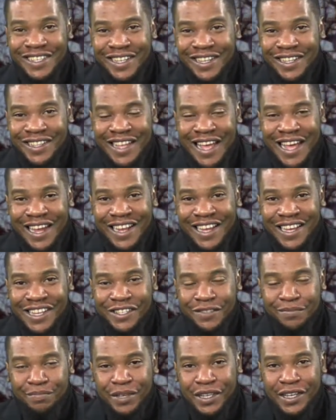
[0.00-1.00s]
And that
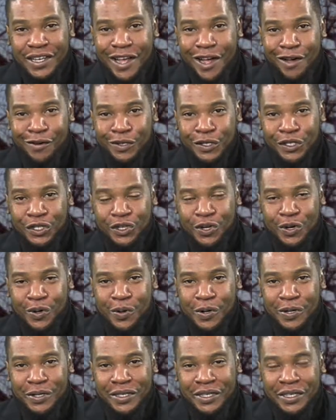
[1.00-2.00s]
has been our show
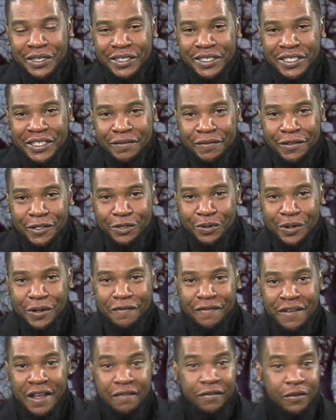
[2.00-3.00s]
on DSTV
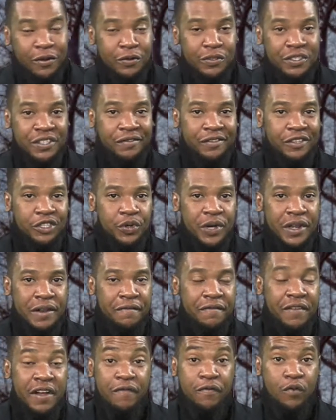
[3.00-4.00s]
285, GOTV
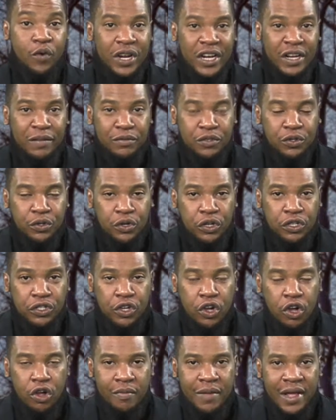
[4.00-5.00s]
25,
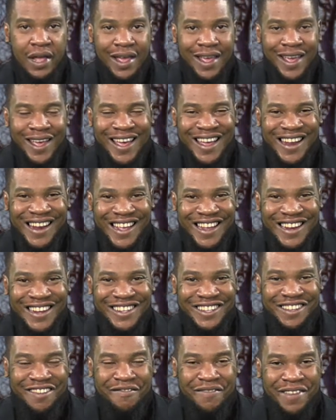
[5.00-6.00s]
oneup2.com, and
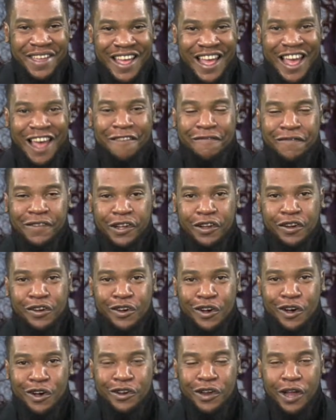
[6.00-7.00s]
NTV Africa
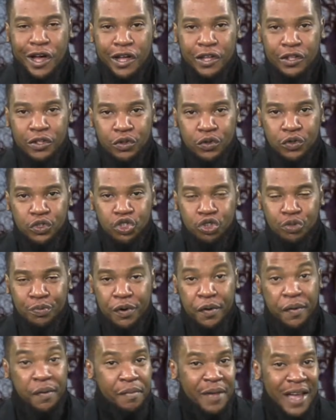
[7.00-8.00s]
on YouTube.
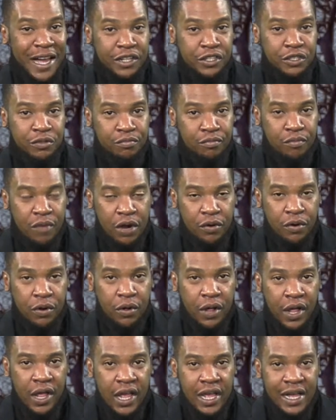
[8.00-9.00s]
We'll be back tomorrow
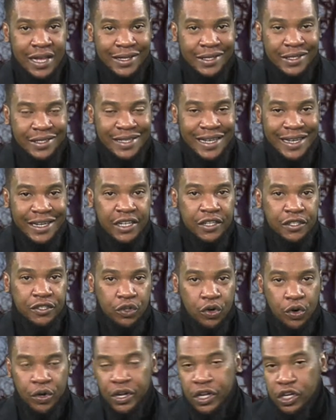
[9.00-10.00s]
as Talent
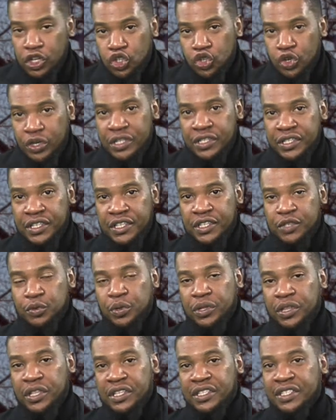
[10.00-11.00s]
Gore joins us
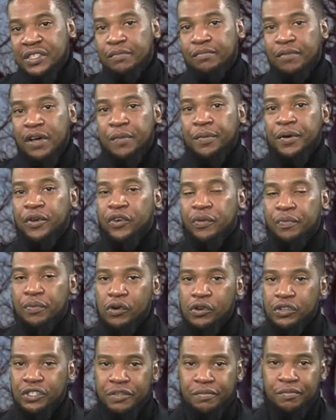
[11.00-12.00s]
with the Zimbabwe
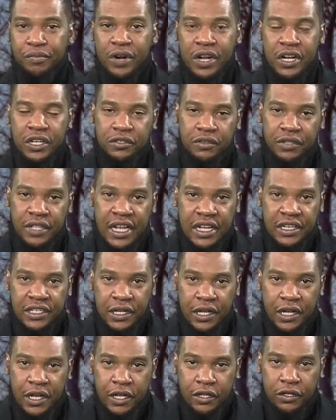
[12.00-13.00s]
report. And prior to that,
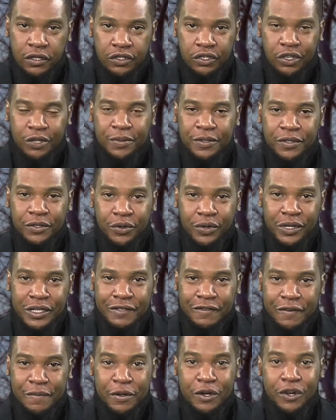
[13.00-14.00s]
the top stories
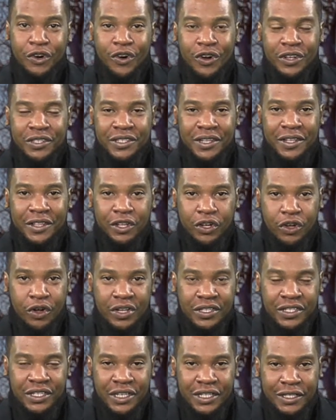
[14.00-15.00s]
from across the
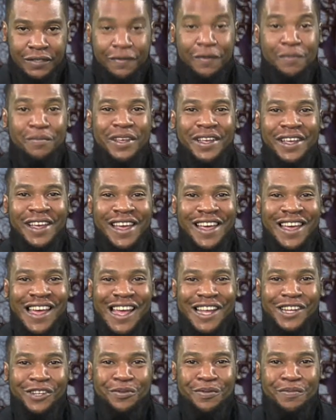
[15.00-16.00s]
continent. From me,
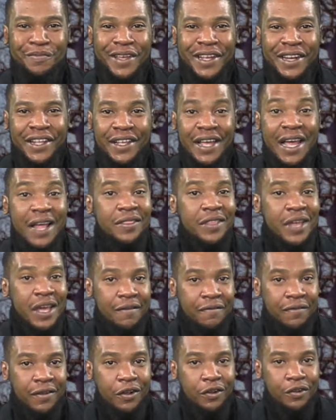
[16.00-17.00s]
Ashwin Bedi, and the
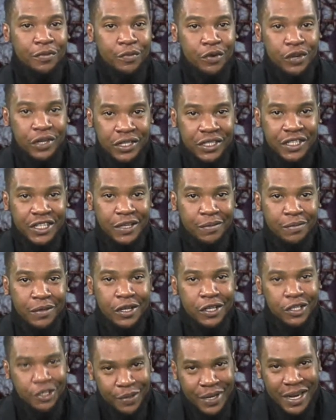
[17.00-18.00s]
Africa Good Morning team.
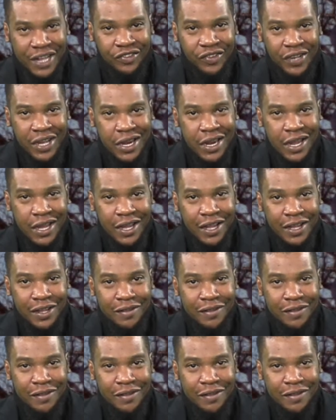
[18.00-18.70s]
Swera Zwakanaka.